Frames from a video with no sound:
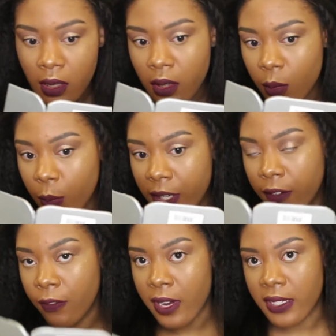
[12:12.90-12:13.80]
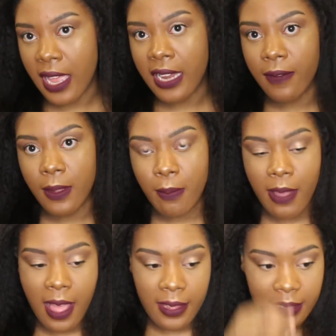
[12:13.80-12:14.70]
the wig fresh out of the
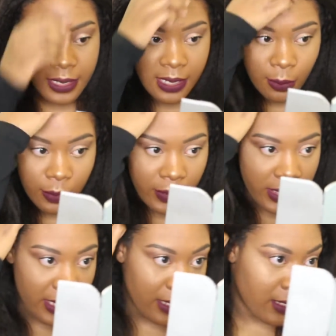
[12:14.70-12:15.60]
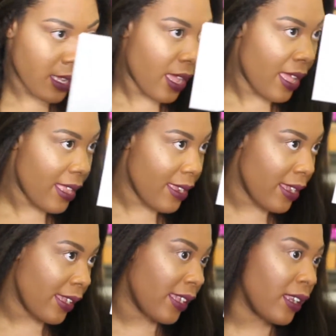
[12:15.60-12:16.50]
box and with the lace cut
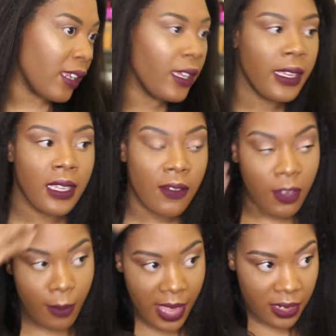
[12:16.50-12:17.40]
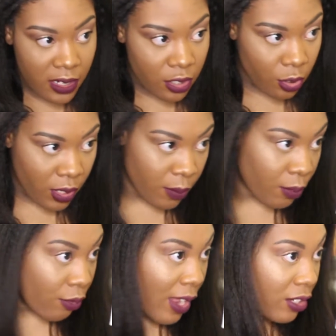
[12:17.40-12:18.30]
and giving my initial
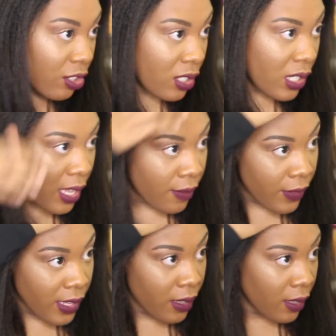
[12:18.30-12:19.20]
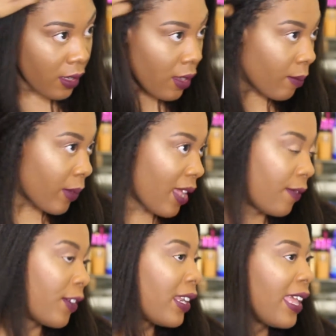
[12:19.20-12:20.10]
impressions of it. But I
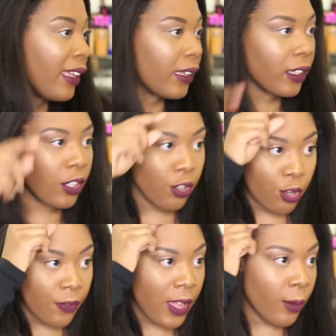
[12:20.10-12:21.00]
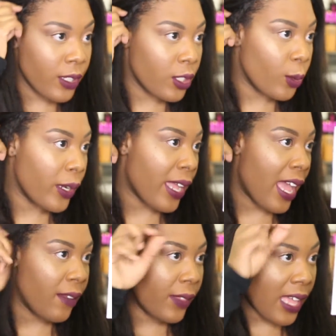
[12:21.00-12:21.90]
feel like, you know, if I was to wear it
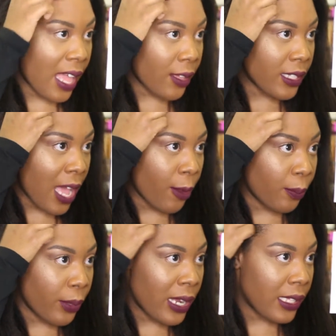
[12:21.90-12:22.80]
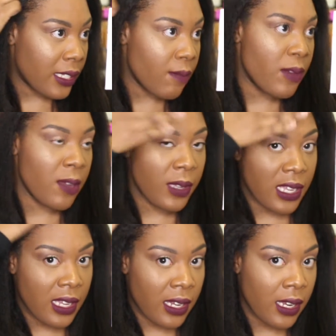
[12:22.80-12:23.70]
out of the house, I would pull out some baby
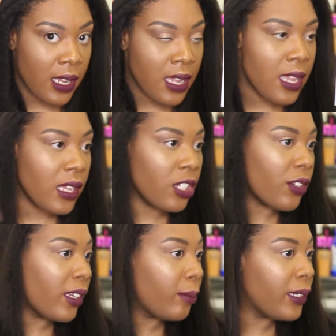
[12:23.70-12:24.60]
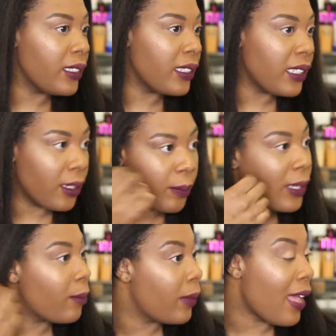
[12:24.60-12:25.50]
hair and try to blend it in a
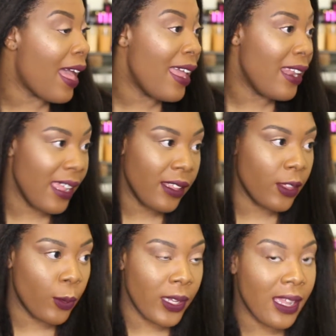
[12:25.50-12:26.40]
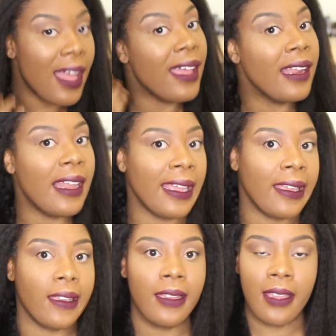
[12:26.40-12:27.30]
bit. But I like the wig. I
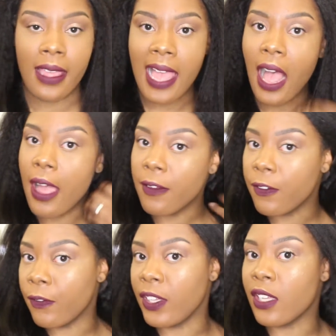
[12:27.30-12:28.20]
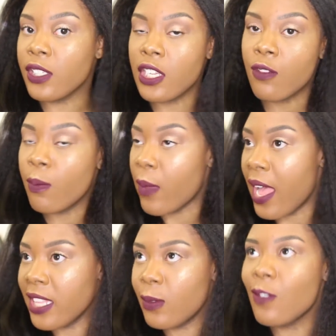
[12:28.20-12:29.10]
like how it feels. It
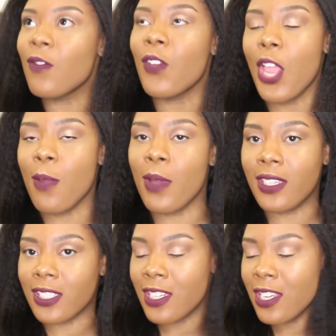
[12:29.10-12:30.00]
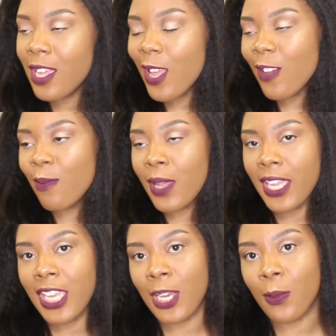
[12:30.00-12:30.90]
reminds me very much of my
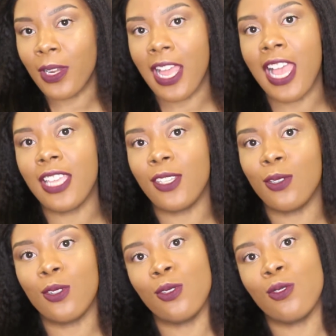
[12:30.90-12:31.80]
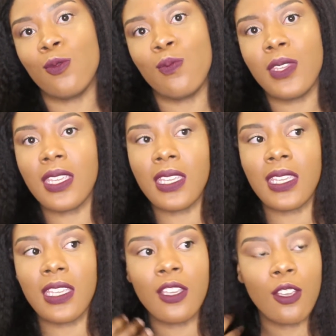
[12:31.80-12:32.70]
hair when I used to
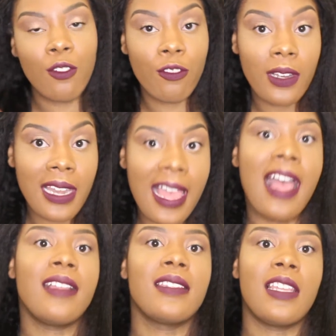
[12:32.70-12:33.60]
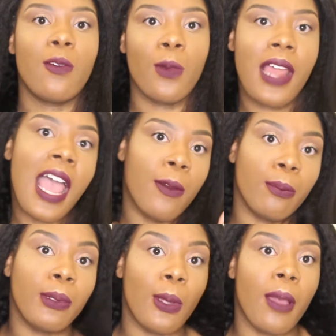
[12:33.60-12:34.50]
be relaxed, like when I
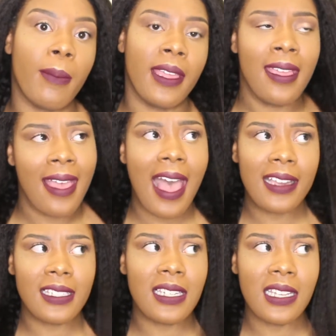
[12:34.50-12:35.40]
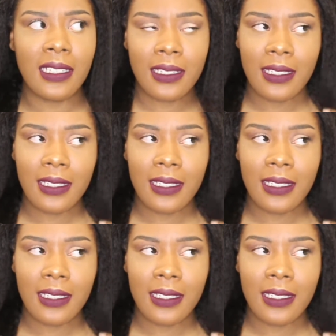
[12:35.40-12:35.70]
would blow out my, actually,